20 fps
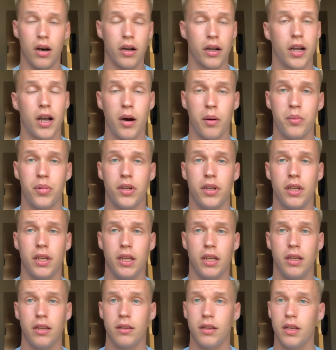
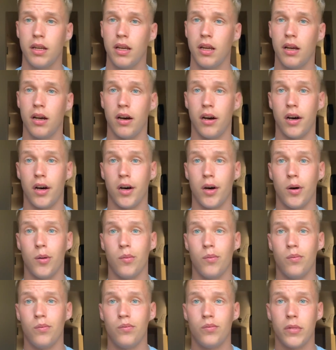company,
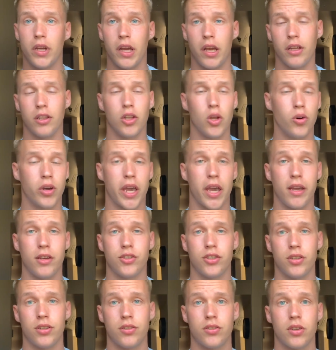and
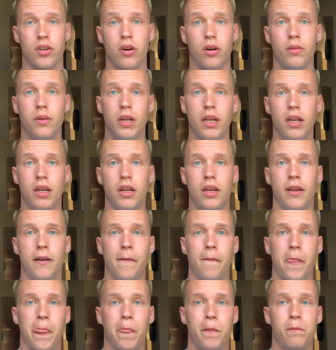location. So
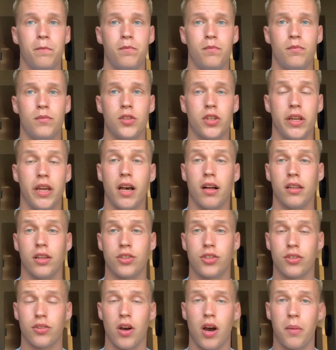yeah, let's
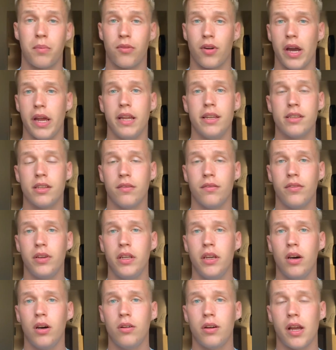just hop right into the
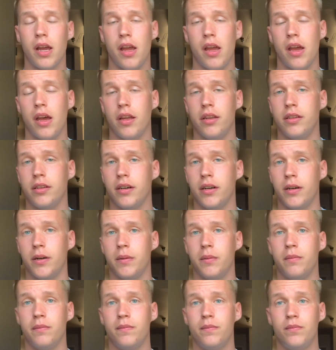video, and
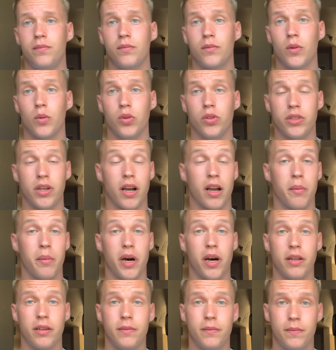we'll talk
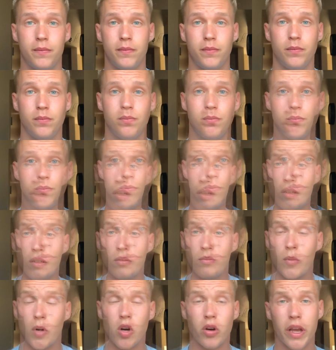about it.
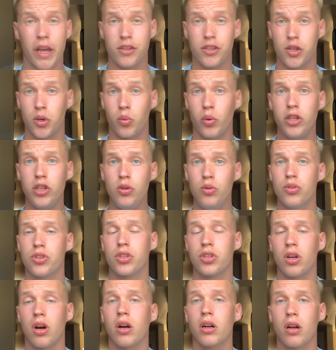Okay, so when you
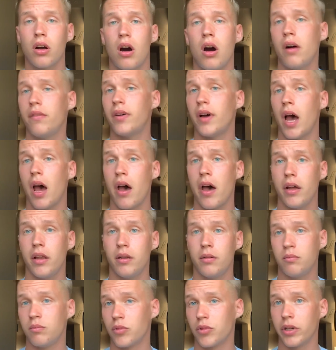start off at
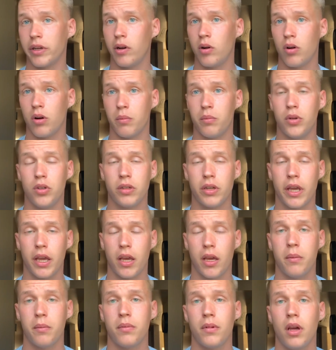Marine Corps boot
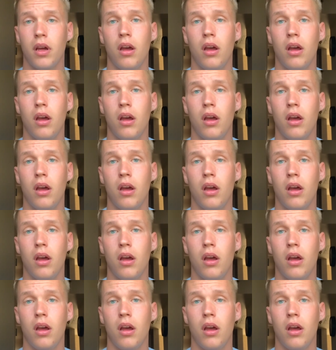camp,